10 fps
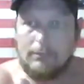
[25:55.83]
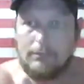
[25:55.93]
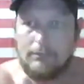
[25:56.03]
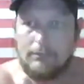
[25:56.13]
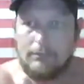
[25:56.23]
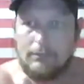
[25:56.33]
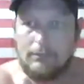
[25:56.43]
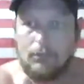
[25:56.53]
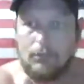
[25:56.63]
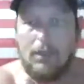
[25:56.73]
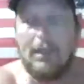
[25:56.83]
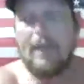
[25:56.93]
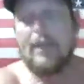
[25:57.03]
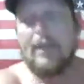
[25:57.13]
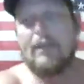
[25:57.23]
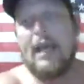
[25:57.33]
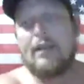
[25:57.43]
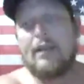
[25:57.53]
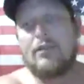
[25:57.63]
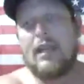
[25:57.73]
Well, yeah, they've got to say
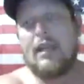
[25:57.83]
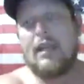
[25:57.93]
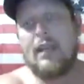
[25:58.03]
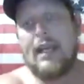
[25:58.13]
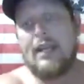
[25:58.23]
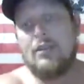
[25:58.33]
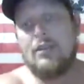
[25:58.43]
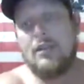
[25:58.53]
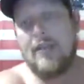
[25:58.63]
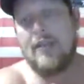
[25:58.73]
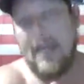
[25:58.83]
alleged attack because